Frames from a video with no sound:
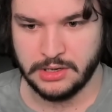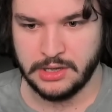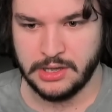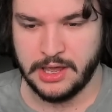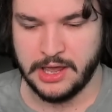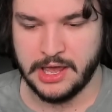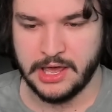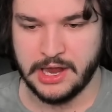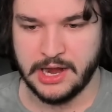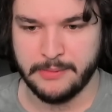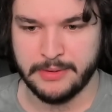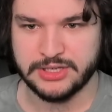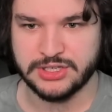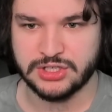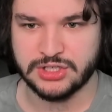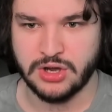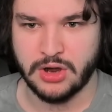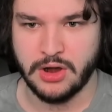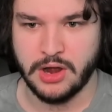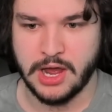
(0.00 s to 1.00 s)
And I'm going to
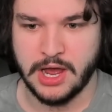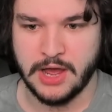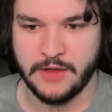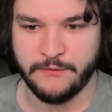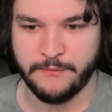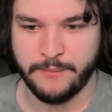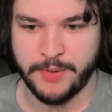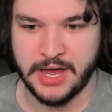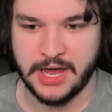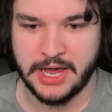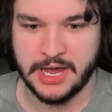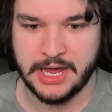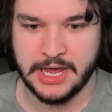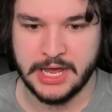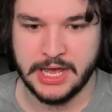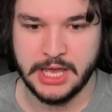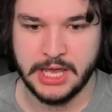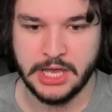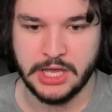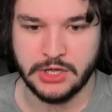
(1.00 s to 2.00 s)
start off
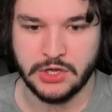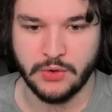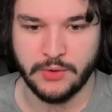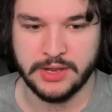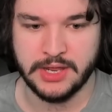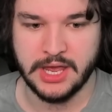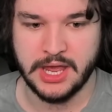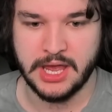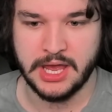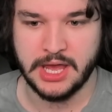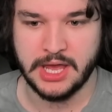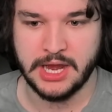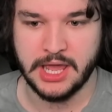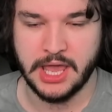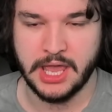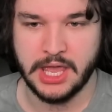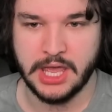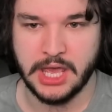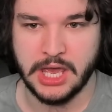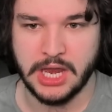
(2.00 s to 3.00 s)
by going ahead
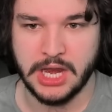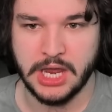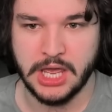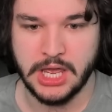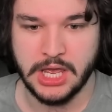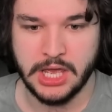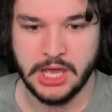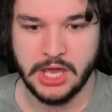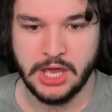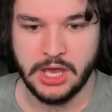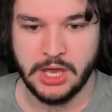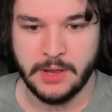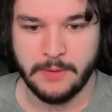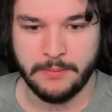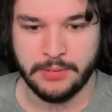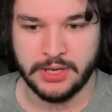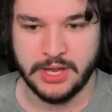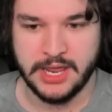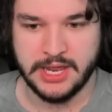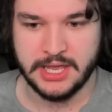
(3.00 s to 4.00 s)
and
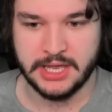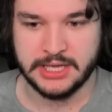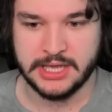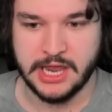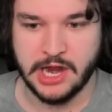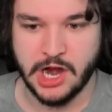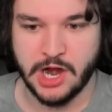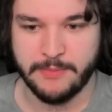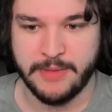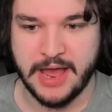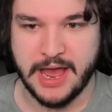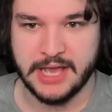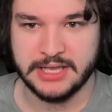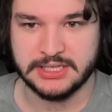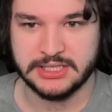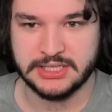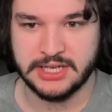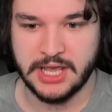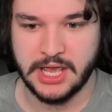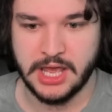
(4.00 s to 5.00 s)
playing a
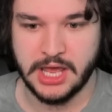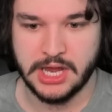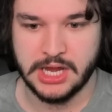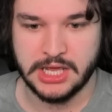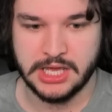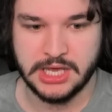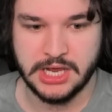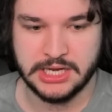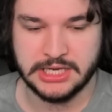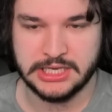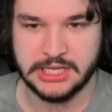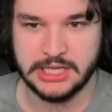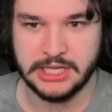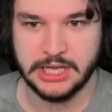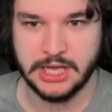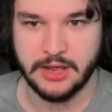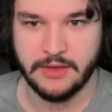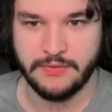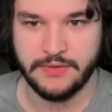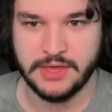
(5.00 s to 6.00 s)
Karabast and
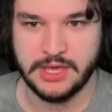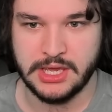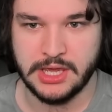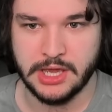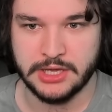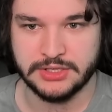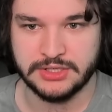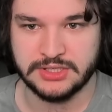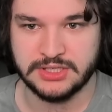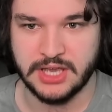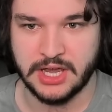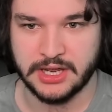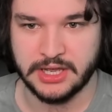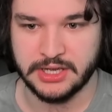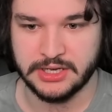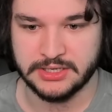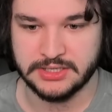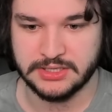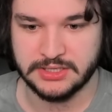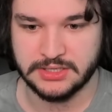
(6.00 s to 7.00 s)
hitting the
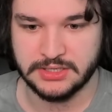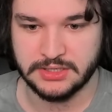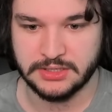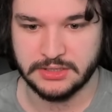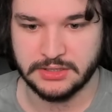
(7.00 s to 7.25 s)
Zuckuss.